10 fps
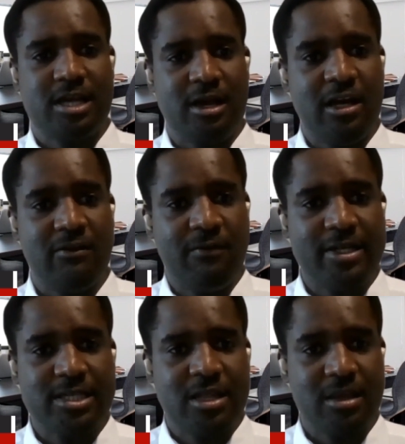
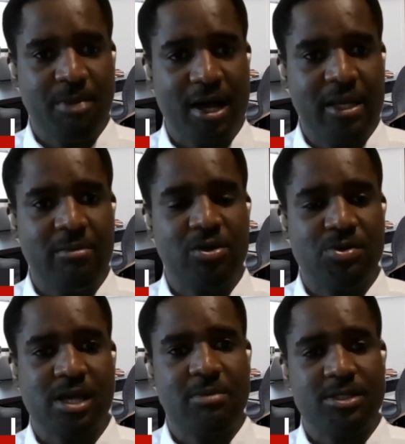the pandemic of
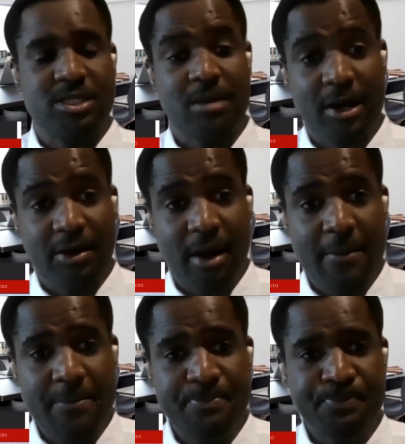cybercrime.
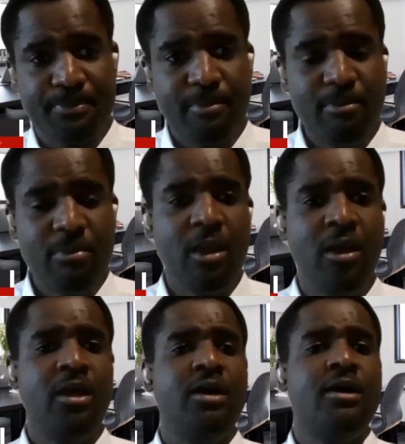
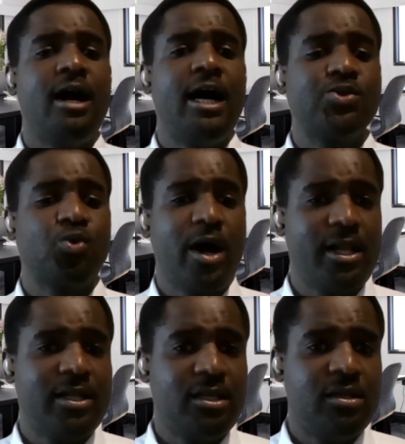As
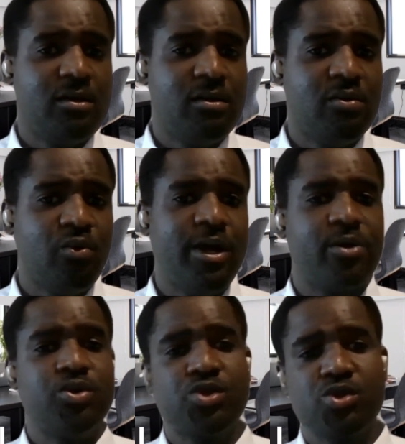well, we are
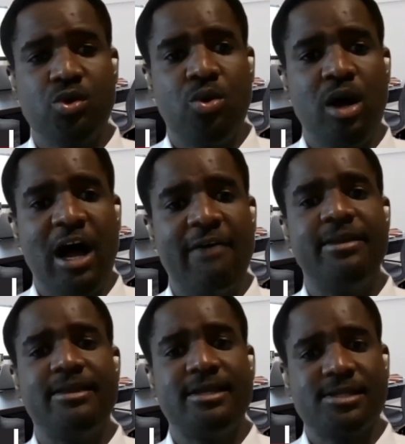also
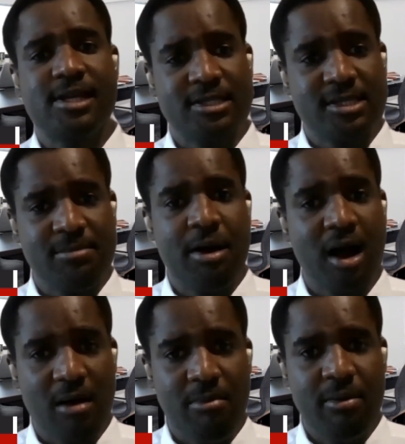having the Startup
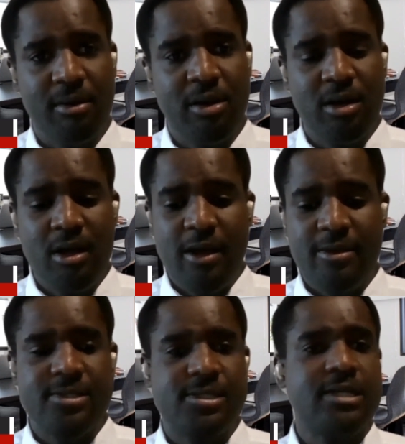Hub. In the
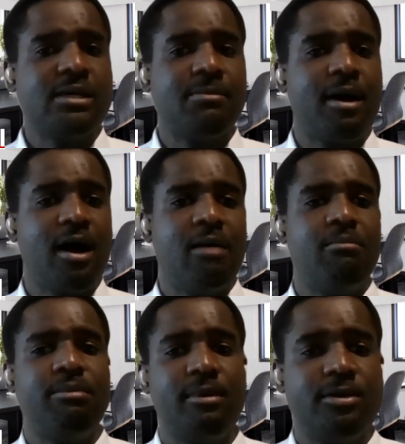Startup
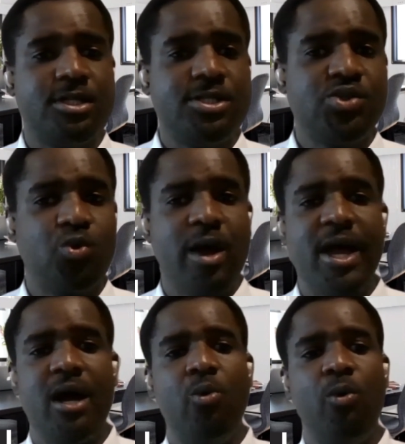Hub, this is
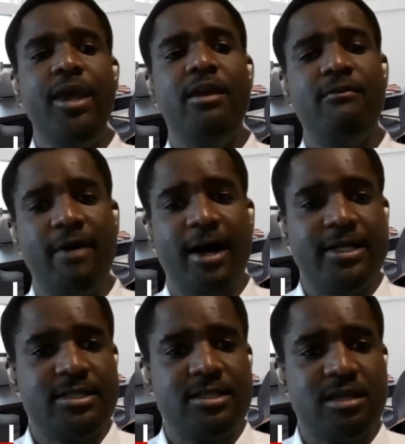where we
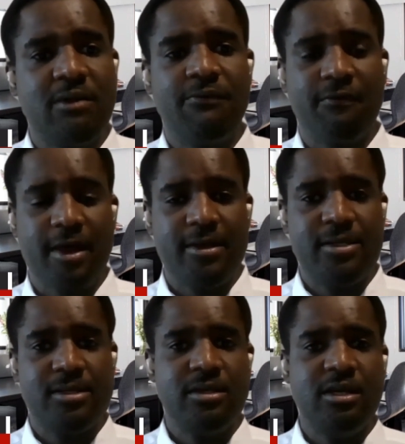invite different
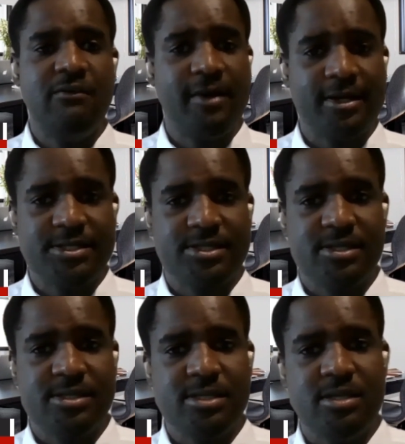
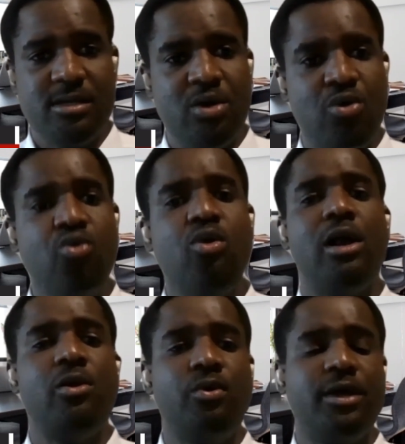investors who are
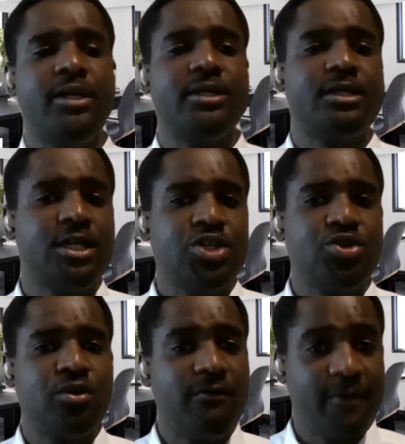looking
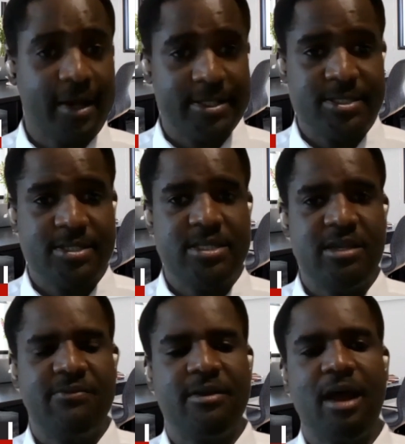to invest in
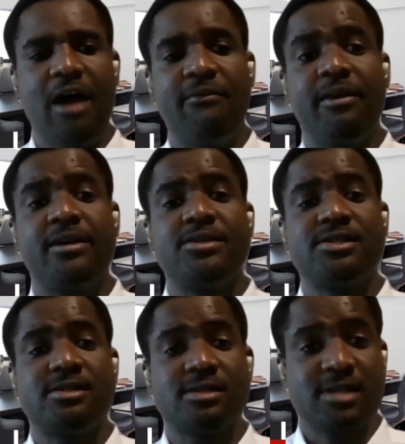different
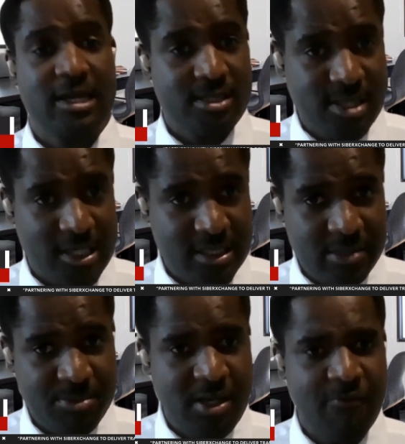African-sized
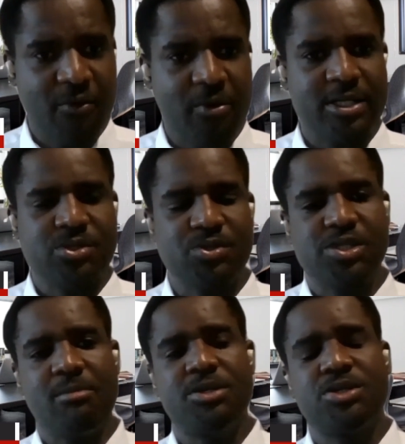startups that focus on
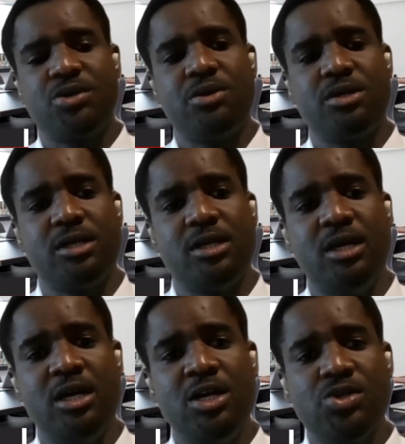cybersecurity,
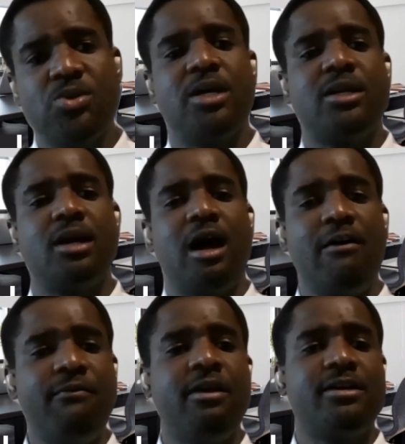so that
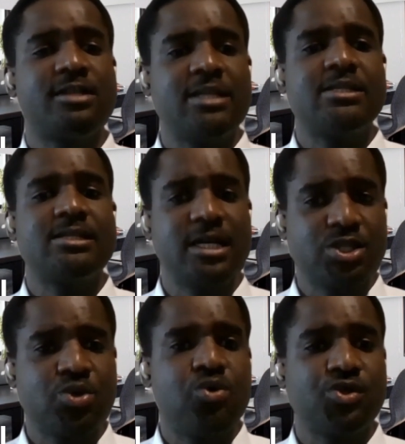Africa doesn't
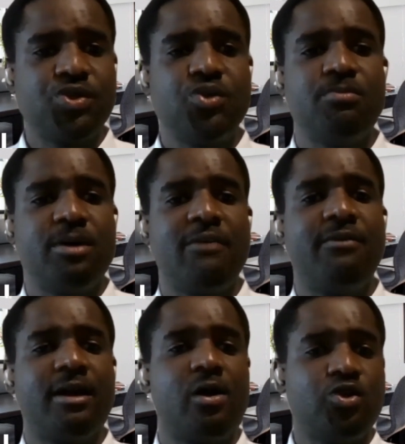just consume, but
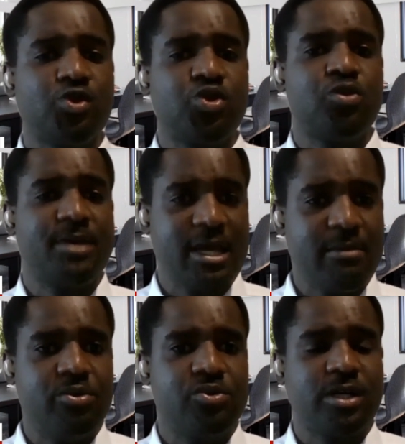Africa also should be
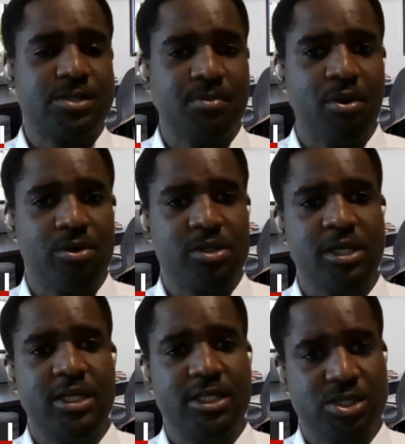able to export
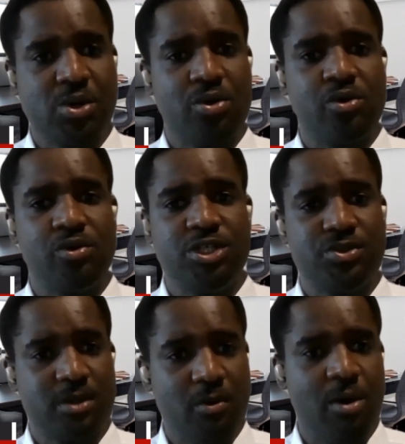its technology
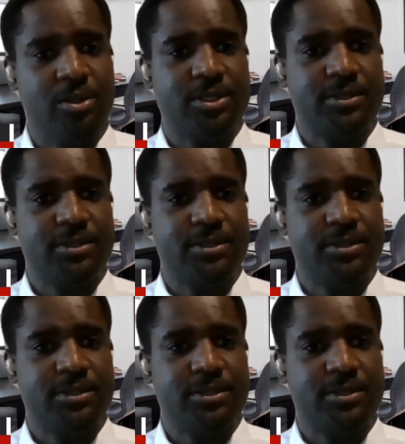to the world.